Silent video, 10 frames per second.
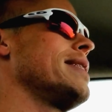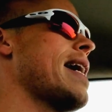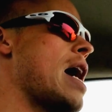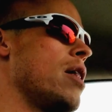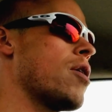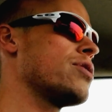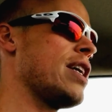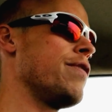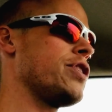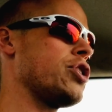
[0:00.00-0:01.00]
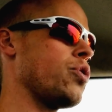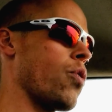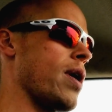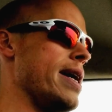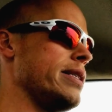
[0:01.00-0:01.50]
tell ourselves
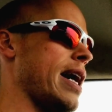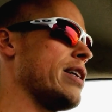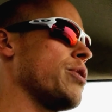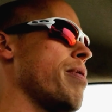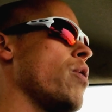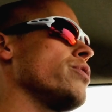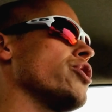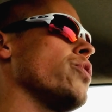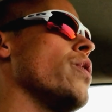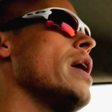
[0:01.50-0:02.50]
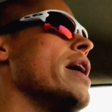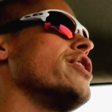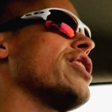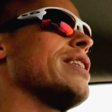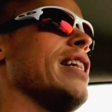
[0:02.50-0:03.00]
stories as opposed to
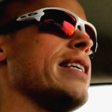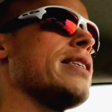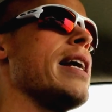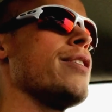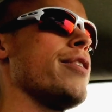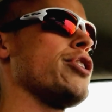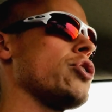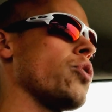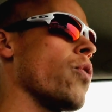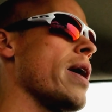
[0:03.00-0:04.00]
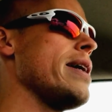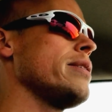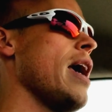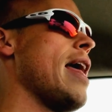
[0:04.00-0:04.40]
just listening to the stories